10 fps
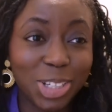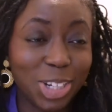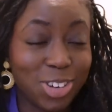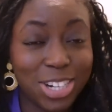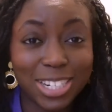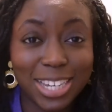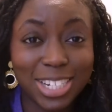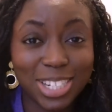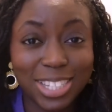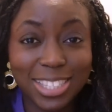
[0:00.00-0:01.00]

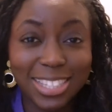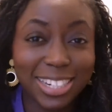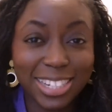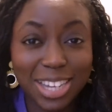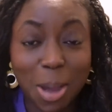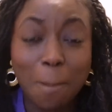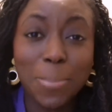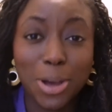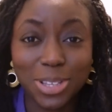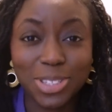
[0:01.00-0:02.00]
congratulations,
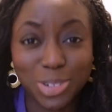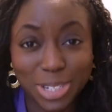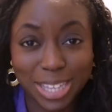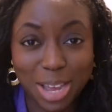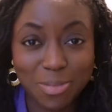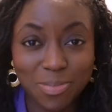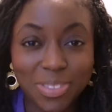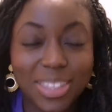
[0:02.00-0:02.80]
passed your exam.